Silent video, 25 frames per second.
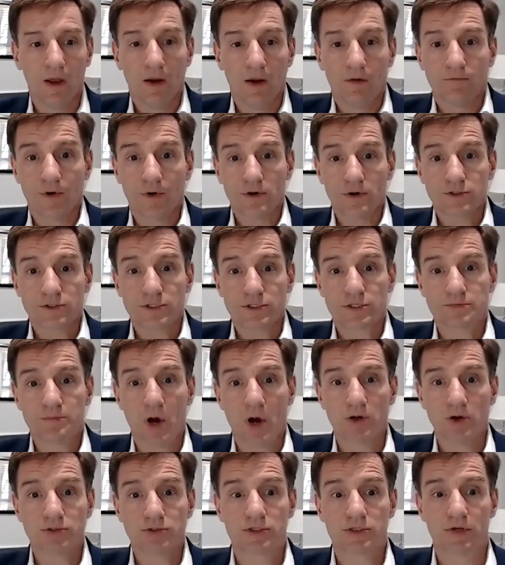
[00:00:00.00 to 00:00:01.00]
First, as
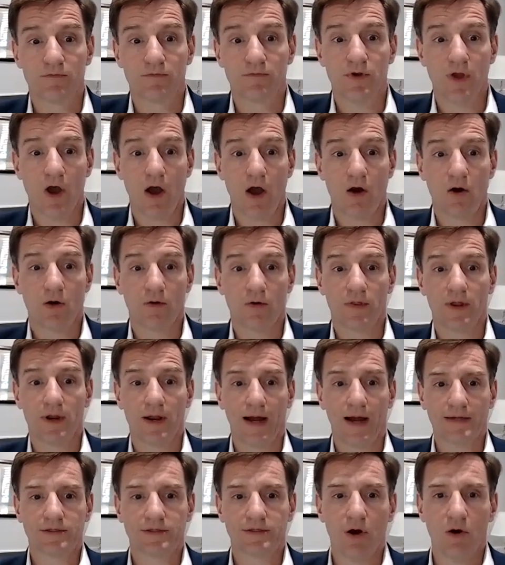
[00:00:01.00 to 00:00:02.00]
most of you know, that
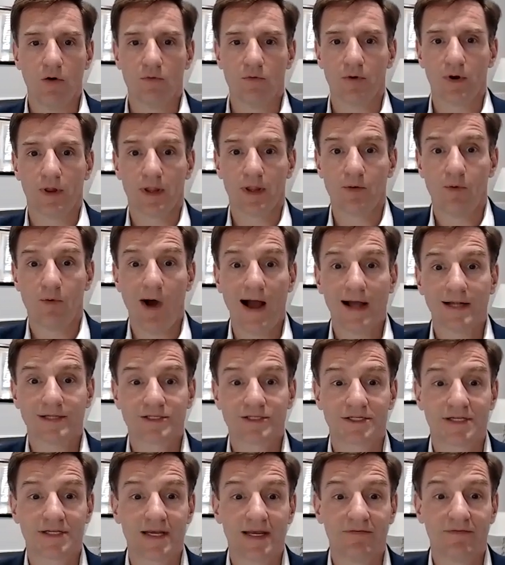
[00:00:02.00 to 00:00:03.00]
I don't really watch
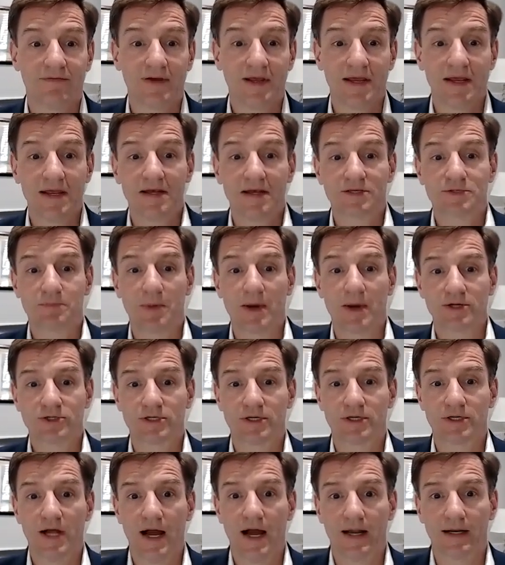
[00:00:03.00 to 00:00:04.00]
TV,
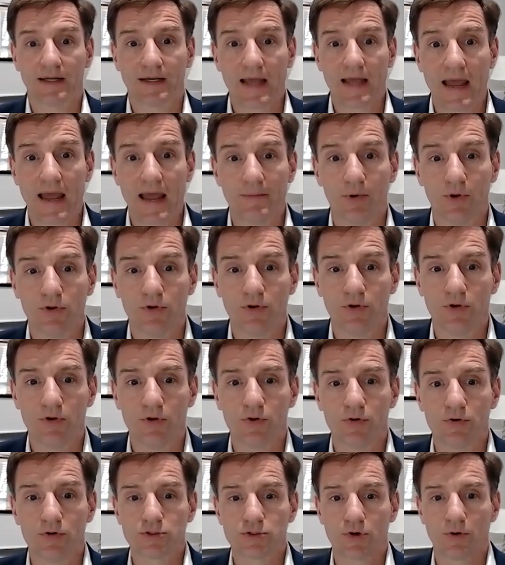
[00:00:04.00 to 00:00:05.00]
especially not cable
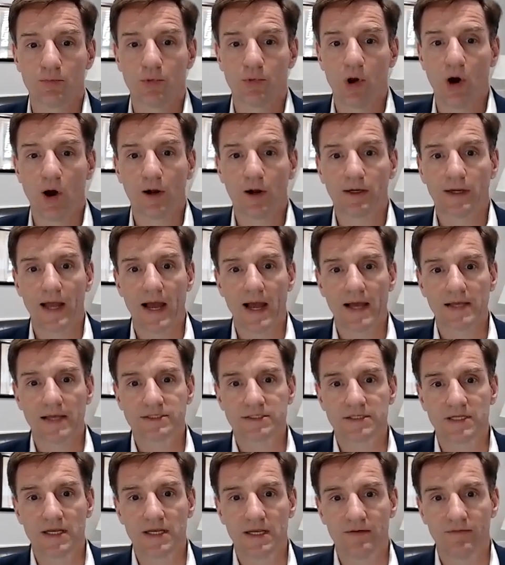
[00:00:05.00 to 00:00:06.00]
news or
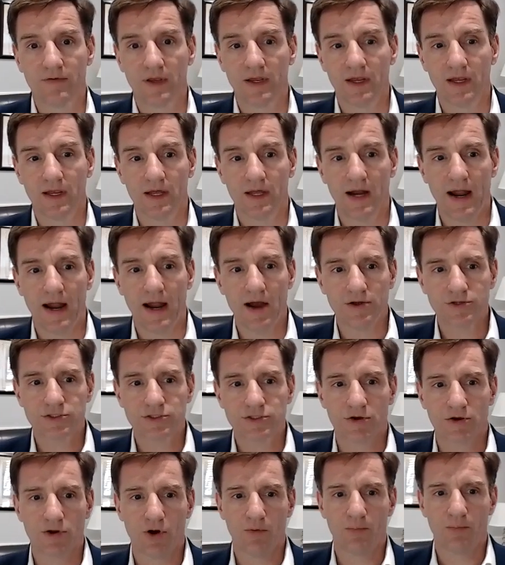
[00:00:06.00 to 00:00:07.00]
broadcast TV, and I
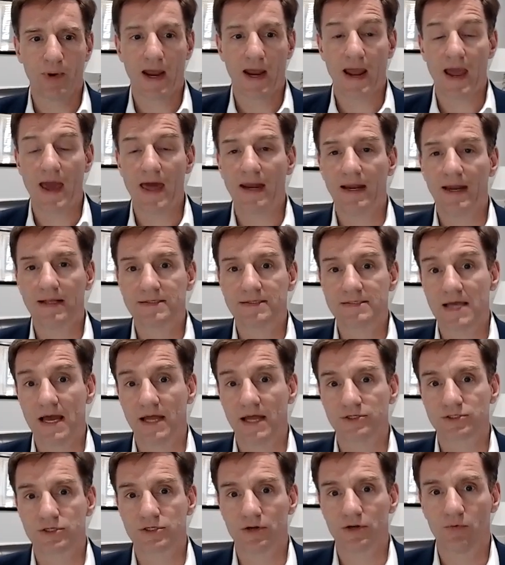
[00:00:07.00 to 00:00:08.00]
also don't pay any
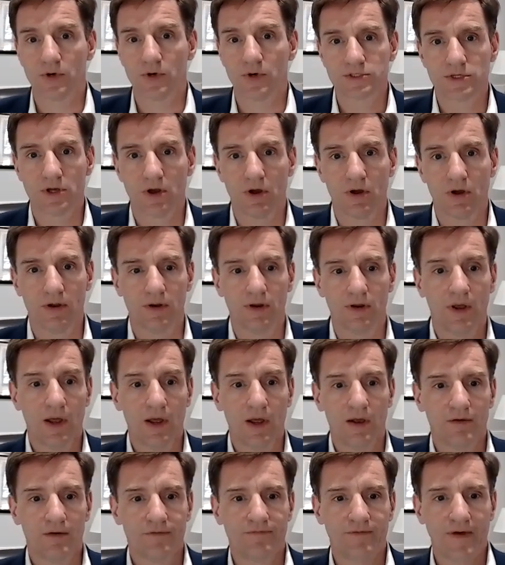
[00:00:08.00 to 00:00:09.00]
attention to what's on
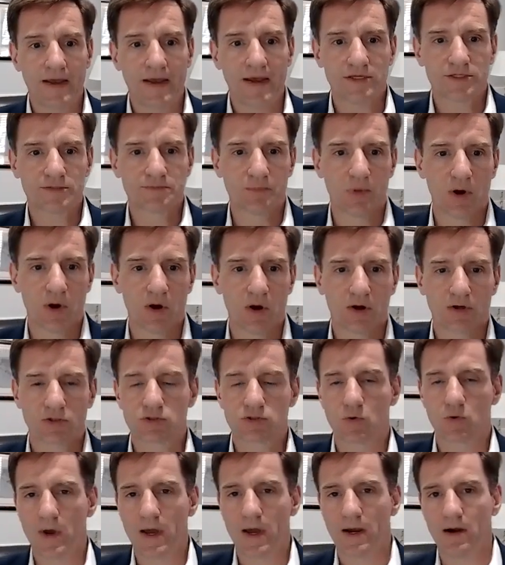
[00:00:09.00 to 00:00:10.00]
Facebook,
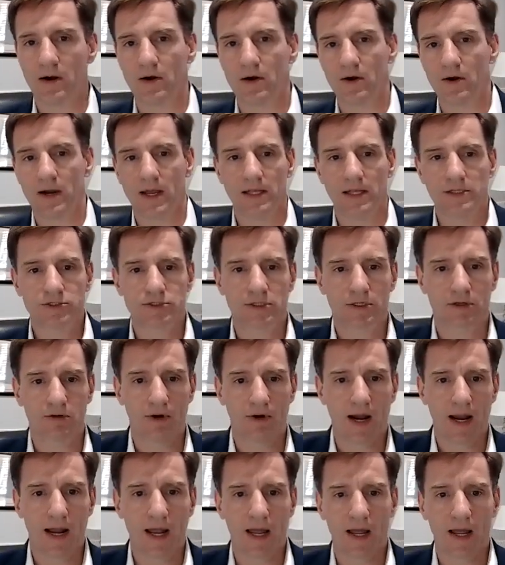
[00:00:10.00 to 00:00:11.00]
Twitter,
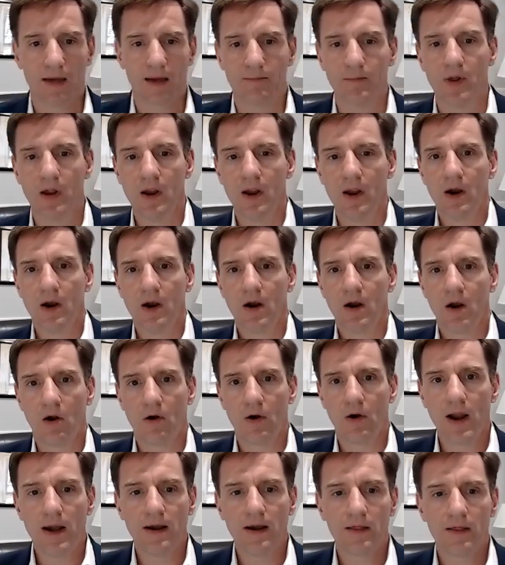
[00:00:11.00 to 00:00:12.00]
Instagram,
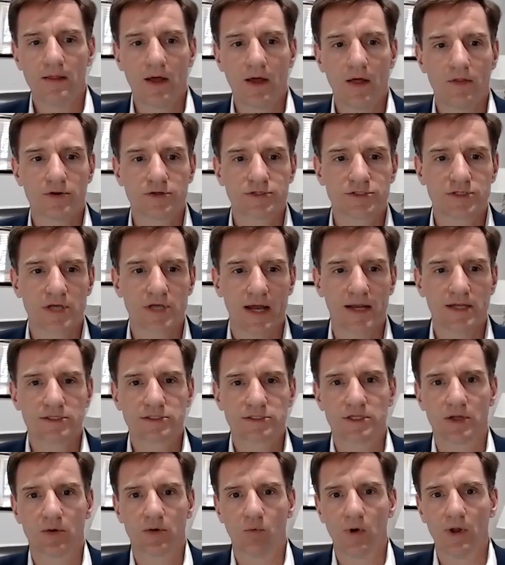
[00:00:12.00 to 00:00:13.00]
or any of the other sites
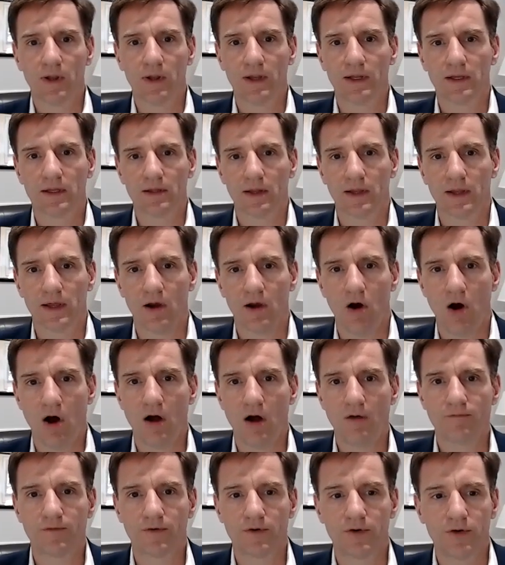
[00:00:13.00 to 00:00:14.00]
that willingly
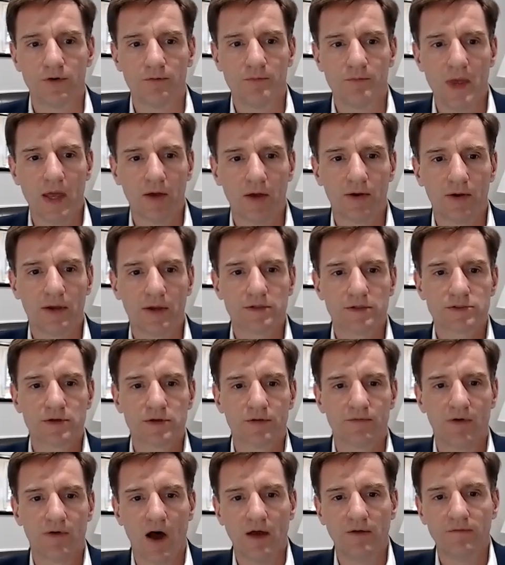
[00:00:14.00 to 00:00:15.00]
offer you millions of
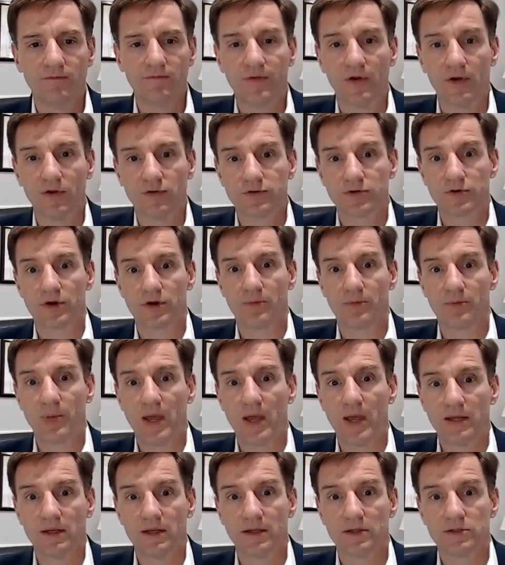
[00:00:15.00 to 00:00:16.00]
unfiltered
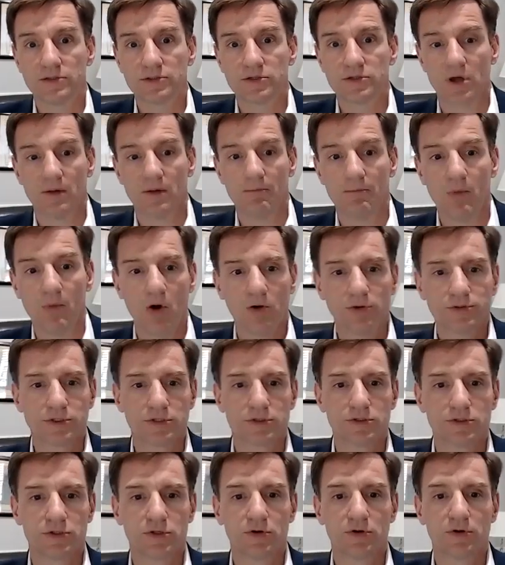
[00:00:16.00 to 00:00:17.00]
opinions on a
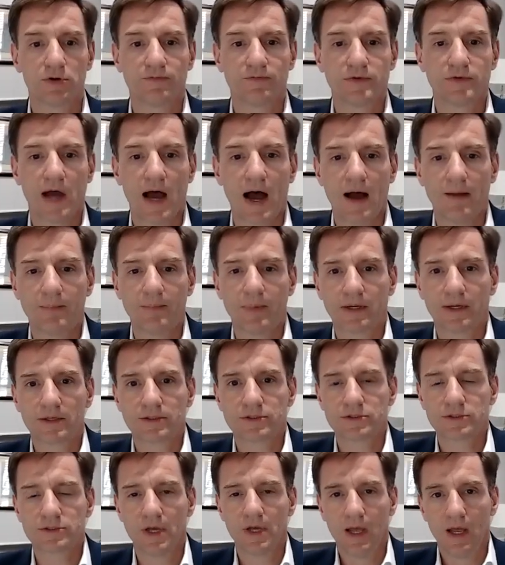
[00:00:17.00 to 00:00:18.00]
multitude of
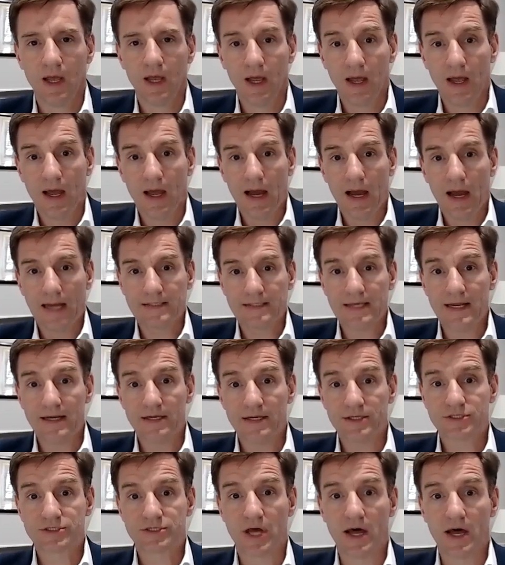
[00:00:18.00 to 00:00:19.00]
topics. I tend
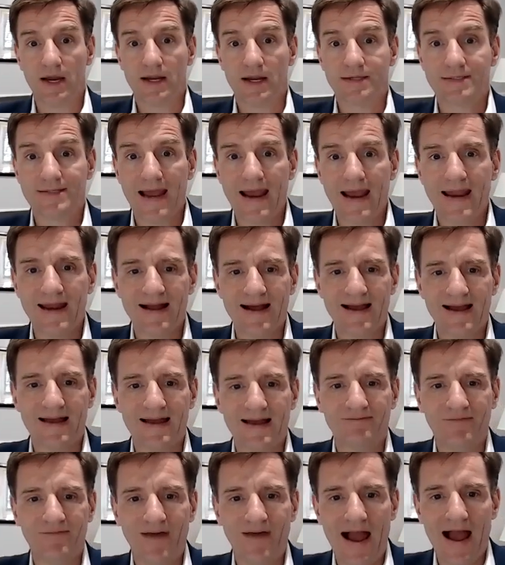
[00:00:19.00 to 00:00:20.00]
to study data and
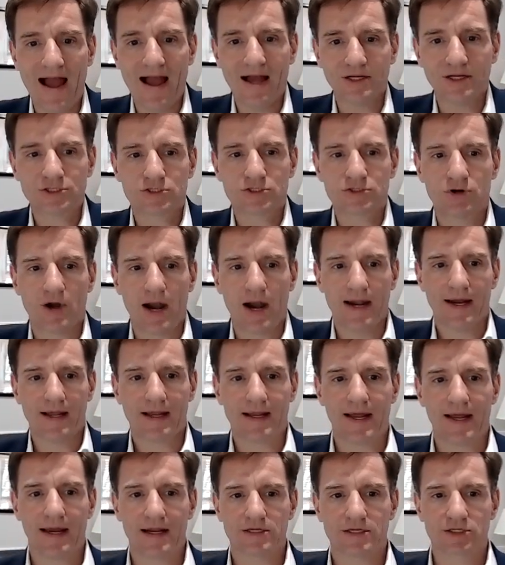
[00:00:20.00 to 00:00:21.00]
facts, trying to
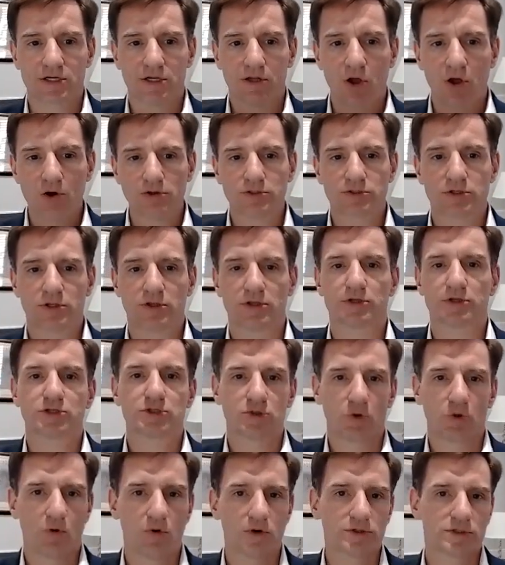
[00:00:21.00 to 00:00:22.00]
get as close to the
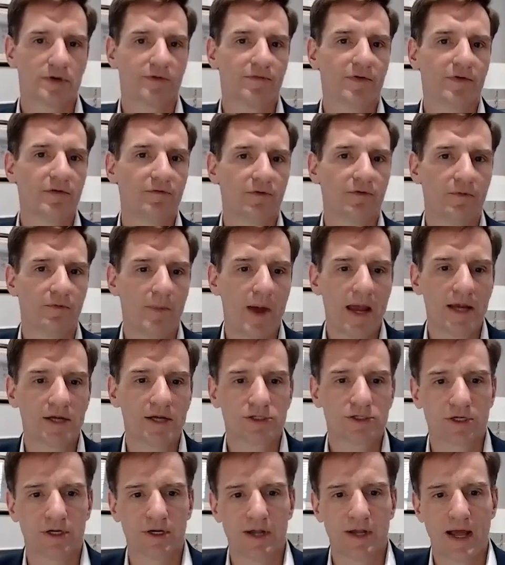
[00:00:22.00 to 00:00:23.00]
source of
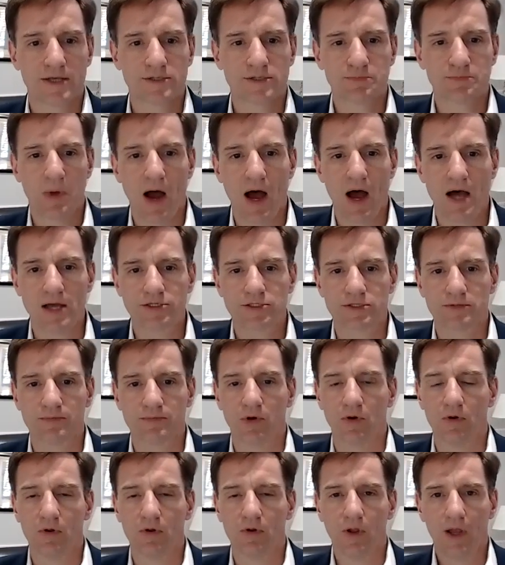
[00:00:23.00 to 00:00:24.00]
information as
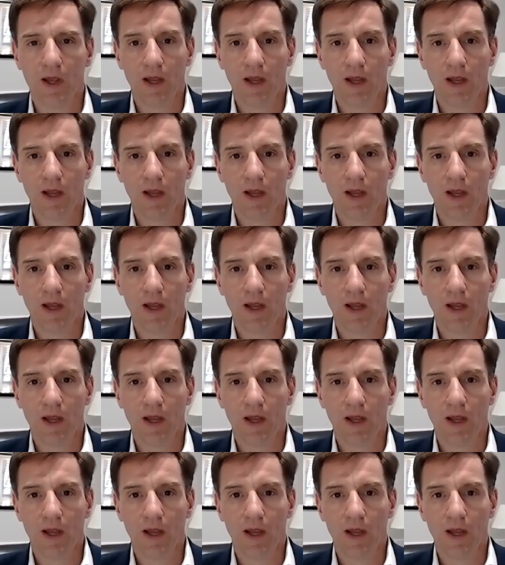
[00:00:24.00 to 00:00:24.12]
possible,